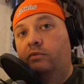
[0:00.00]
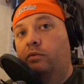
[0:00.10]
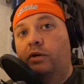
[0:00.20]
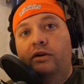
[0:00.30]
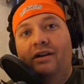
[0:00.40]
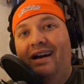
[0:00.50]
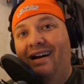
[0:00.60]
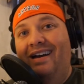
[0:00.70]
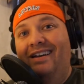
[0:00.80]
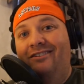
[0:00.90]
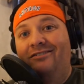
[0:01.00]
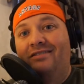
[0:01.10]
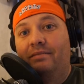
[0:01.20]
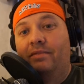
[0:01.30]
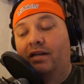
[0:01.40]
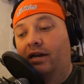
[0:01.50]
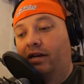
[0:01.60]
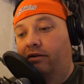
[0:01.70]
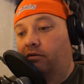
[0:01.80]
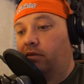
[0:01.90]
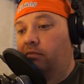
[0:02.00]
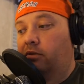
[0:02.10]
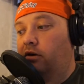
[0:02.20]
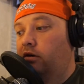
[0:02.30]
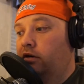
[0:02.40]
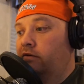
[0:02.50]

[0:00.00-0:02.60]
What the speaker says: We went on a hike or something. I can't remember.